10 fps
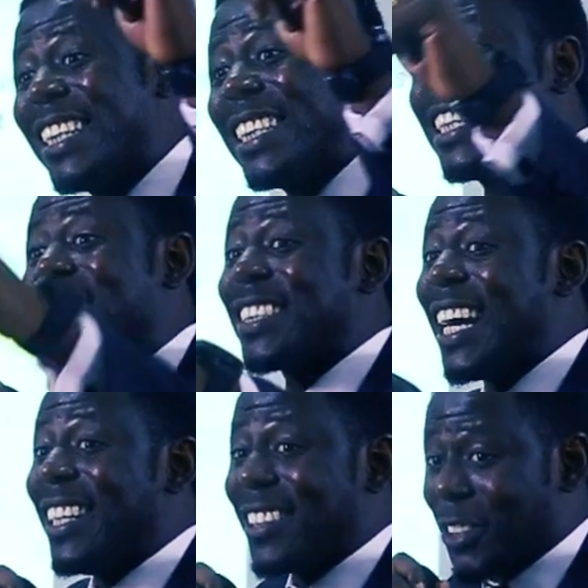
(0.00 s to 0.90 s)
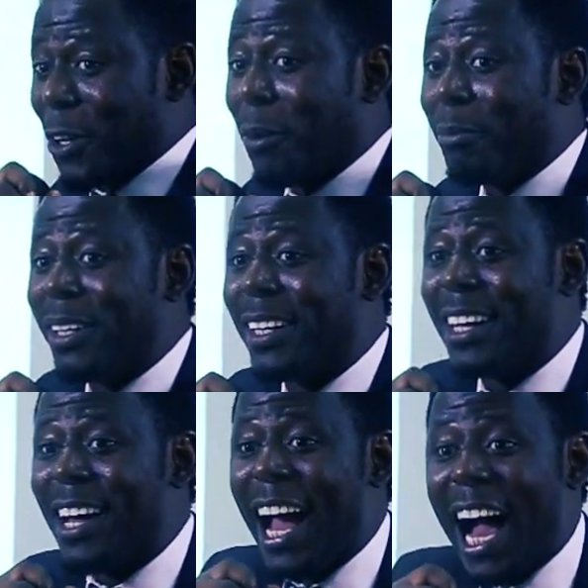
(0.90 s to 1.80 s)
a shelter in the storm.
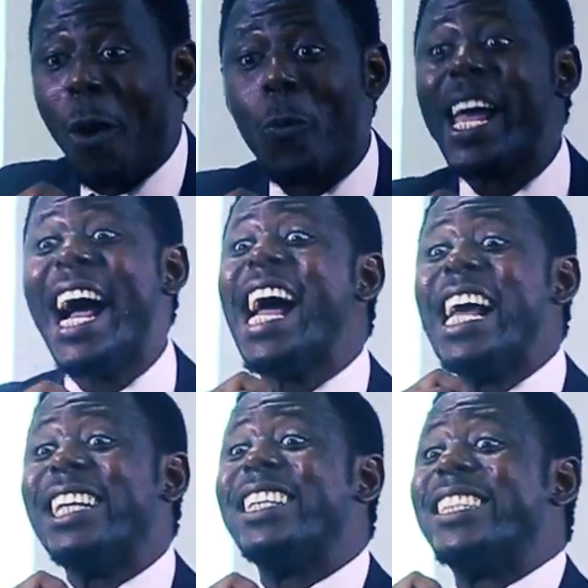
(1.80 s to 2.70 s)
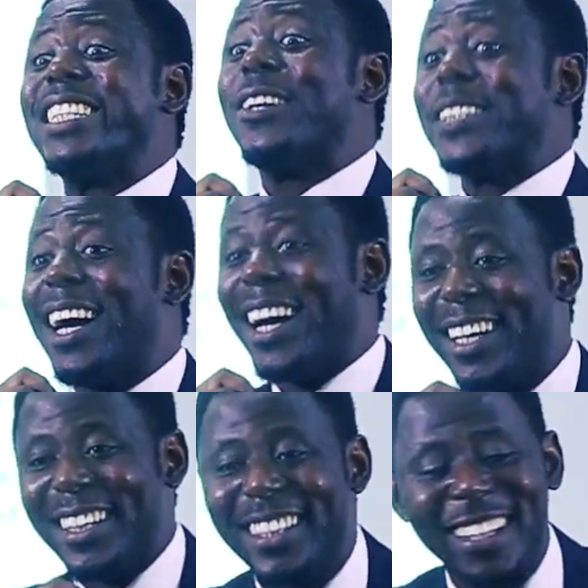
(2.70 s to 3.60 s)
And we are in the shelter.
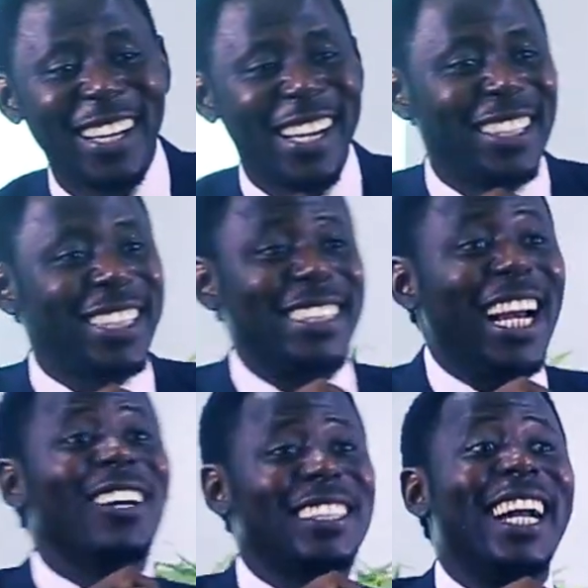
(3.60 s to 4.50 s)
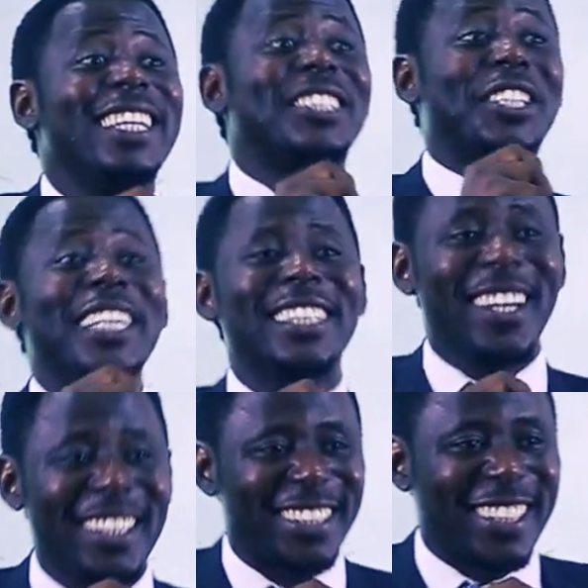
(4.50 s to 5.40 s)
The shelter is
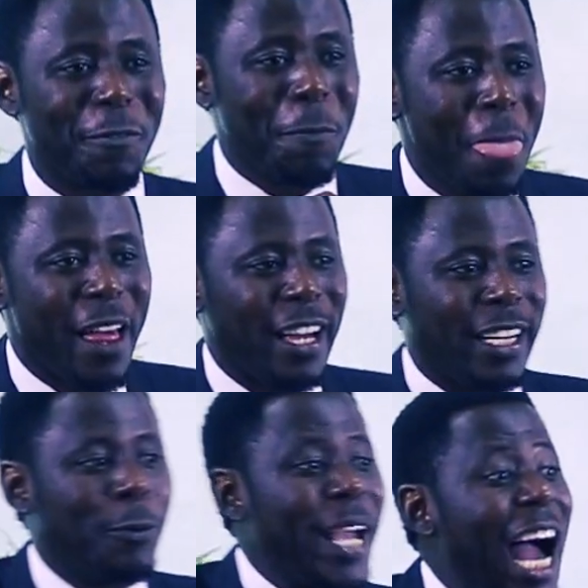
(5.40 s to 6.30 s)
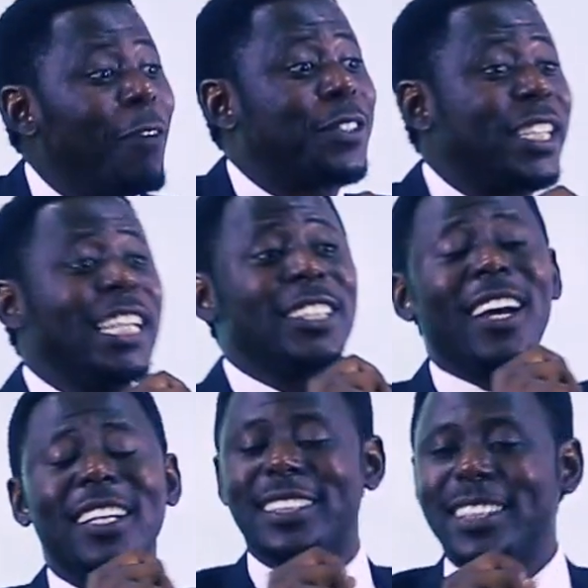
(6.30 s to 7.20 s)
Jesus. We have
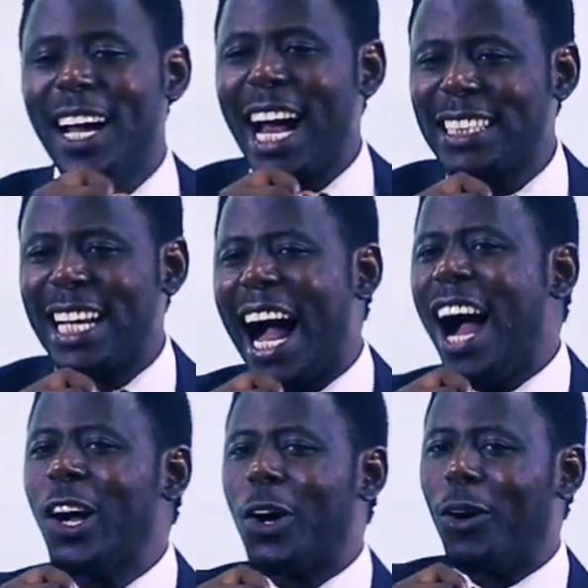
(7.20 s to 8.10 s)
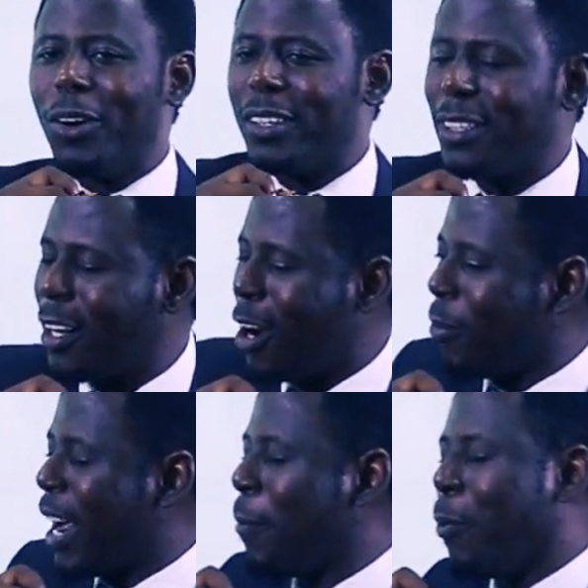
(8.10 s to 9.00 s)
Jesus as the anchor of
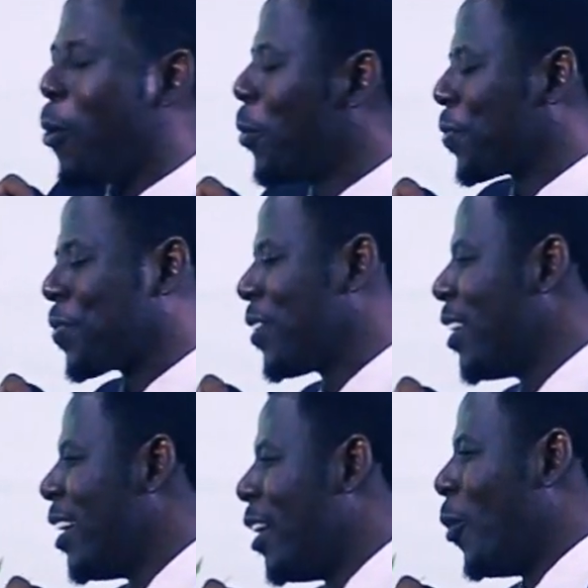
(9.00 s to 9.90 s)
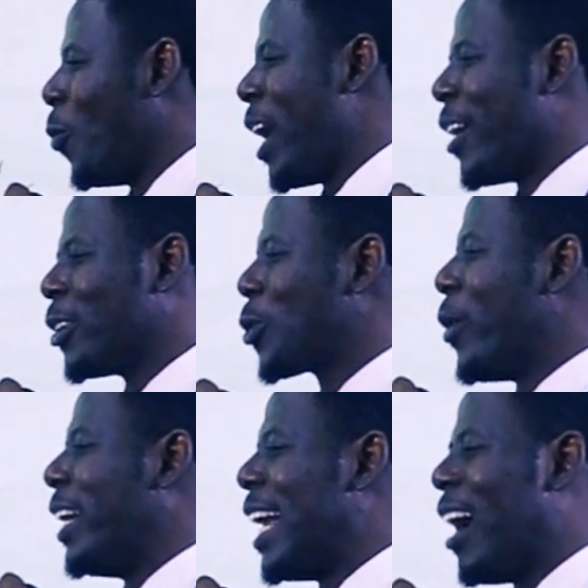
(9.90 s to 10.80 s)
our boat. We are not
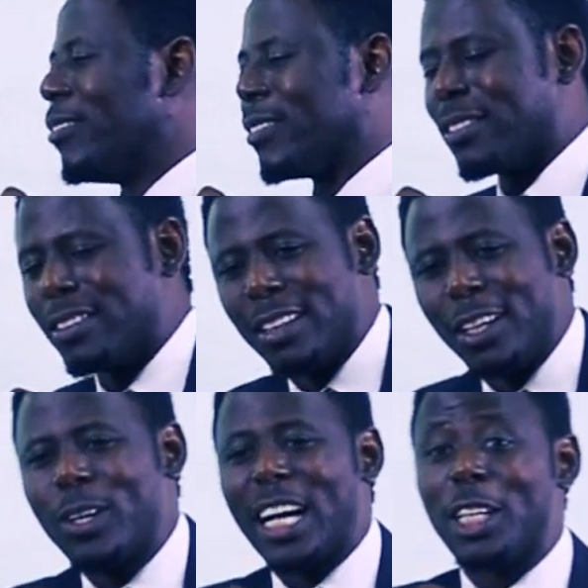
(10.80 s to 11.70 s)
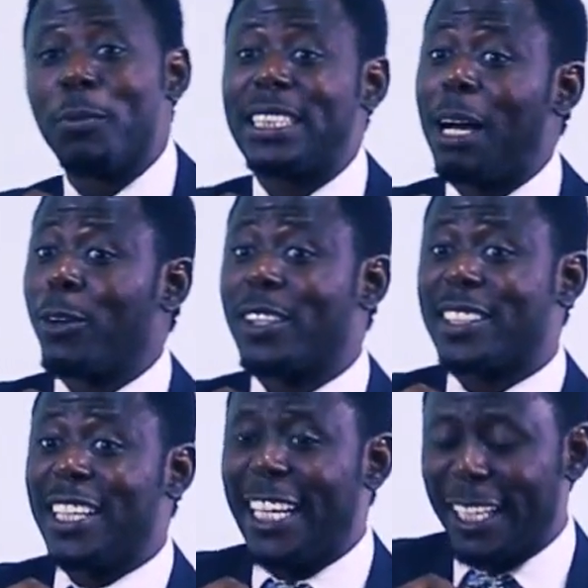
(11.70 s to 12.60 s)
going down. Look at everybody and say, I'm not
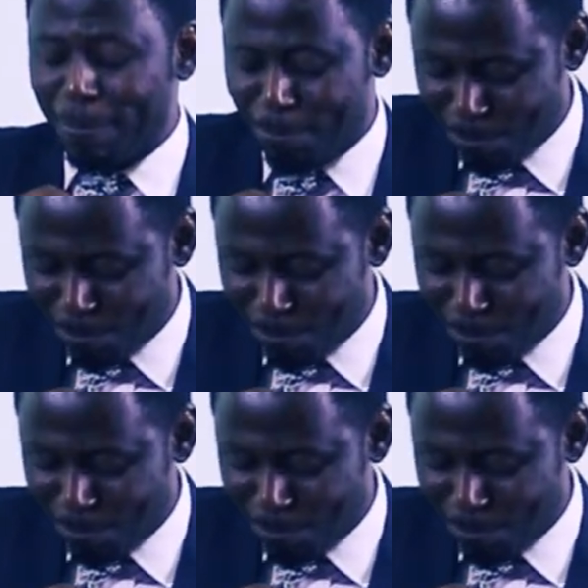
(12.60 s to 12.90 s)
sinking.